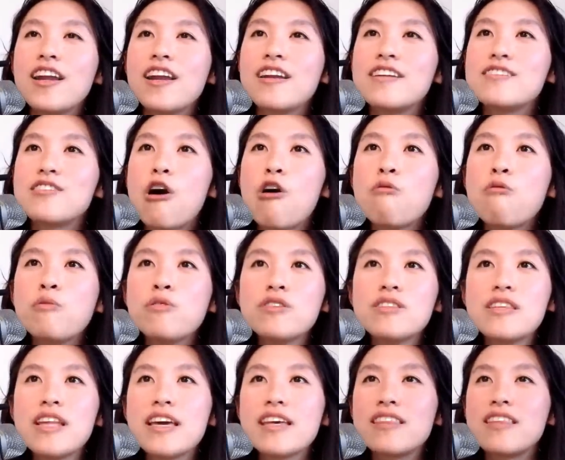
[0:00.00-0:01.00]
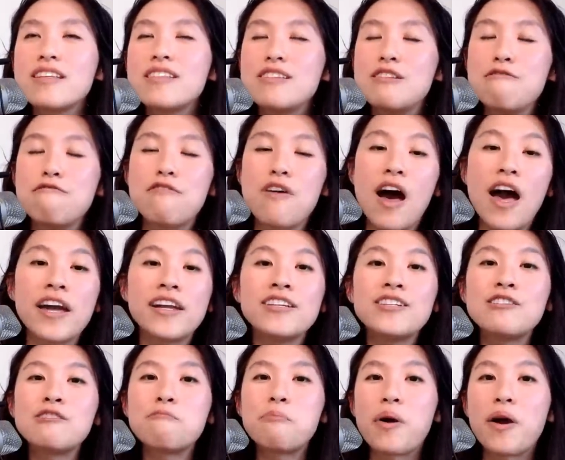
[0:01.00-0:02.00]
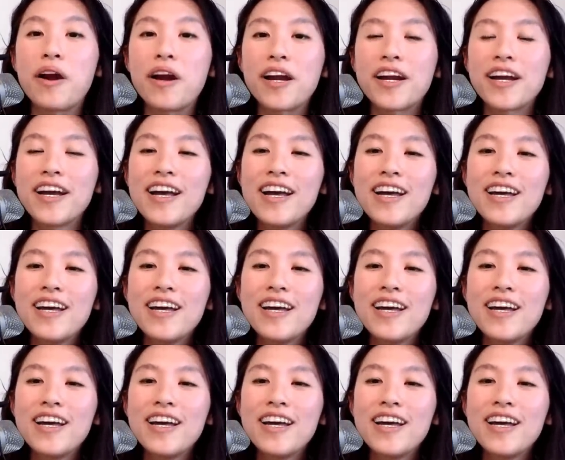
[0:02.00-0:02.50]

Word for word: And it's almost like this divine spark,